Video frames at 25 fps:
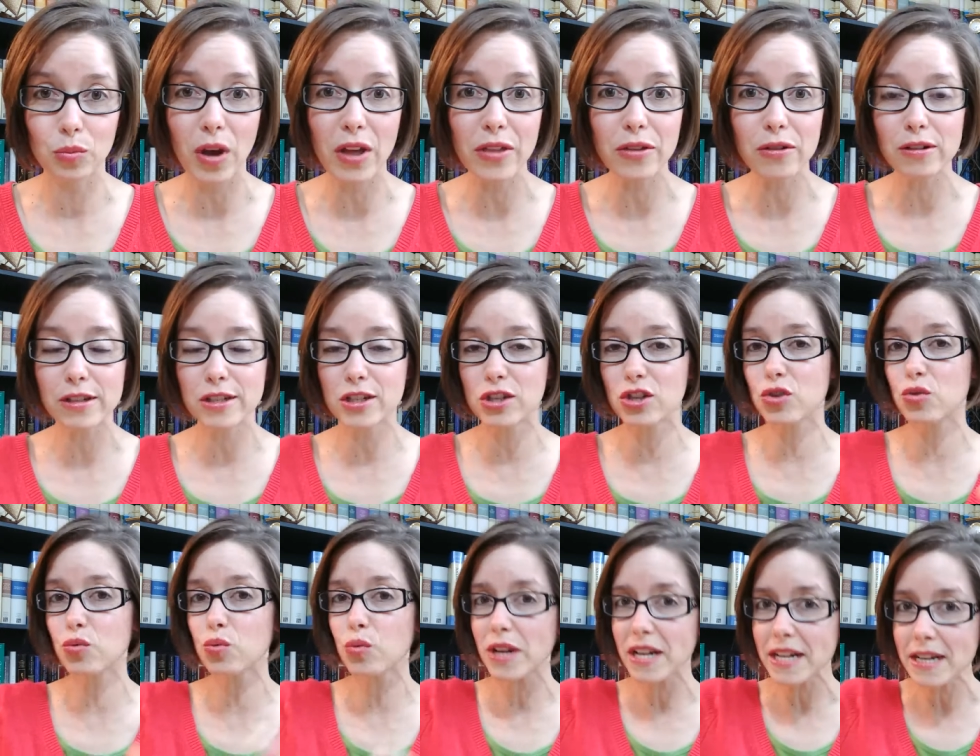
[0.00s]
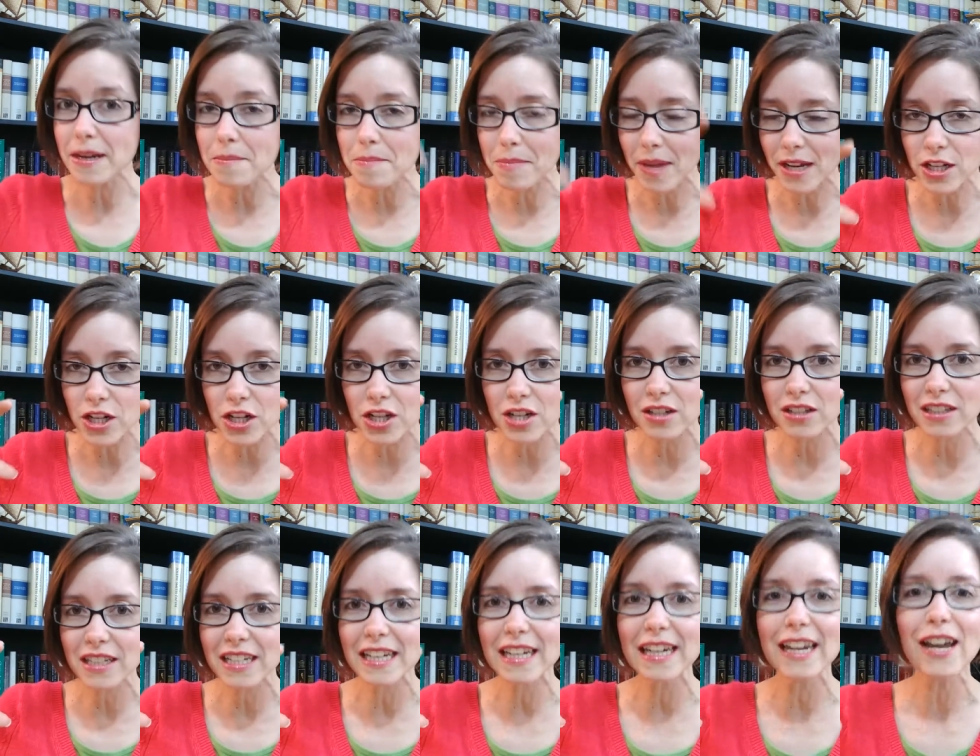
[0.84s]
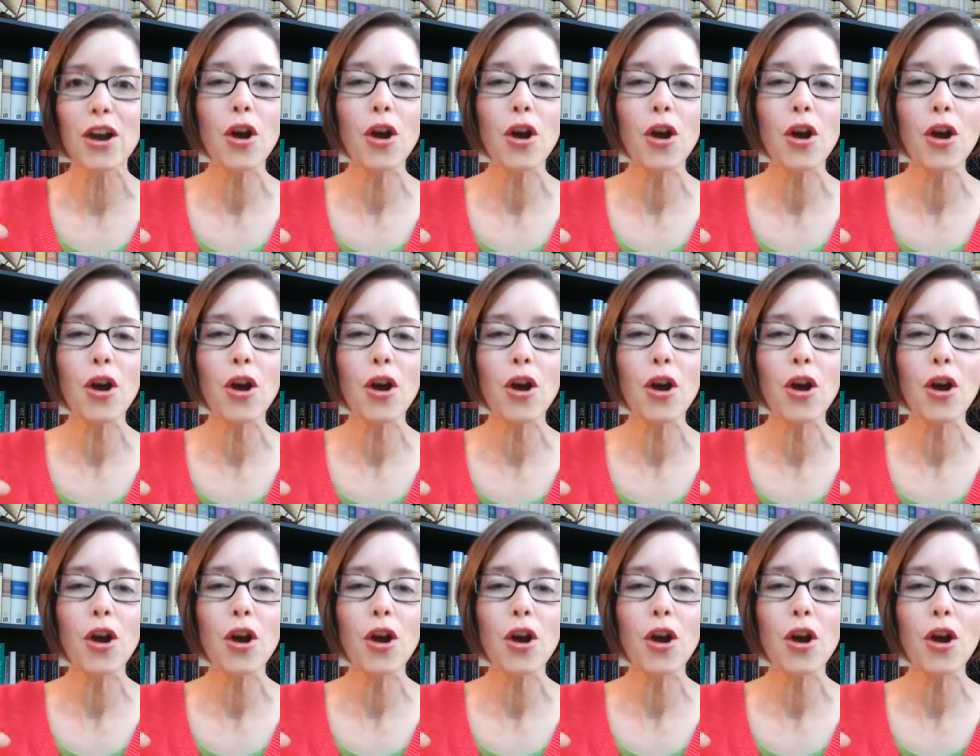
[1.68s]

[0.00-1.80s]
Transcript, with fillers: whether it's three-dimensionally